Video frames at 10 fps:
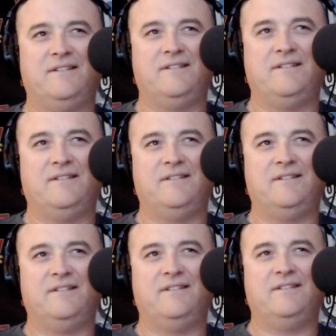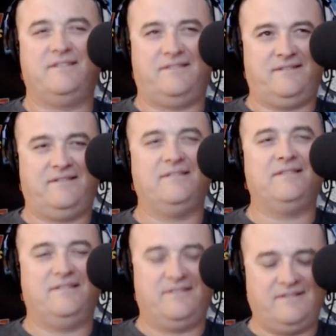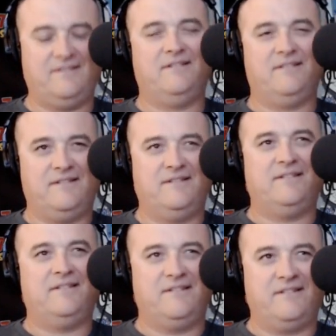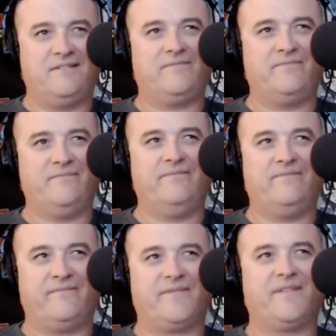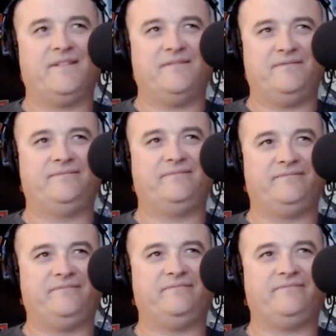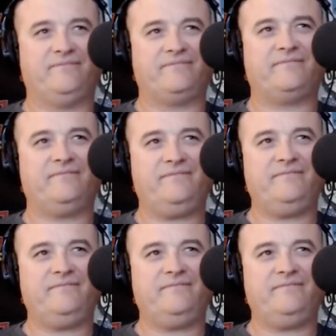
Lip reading: The person shown says nothing.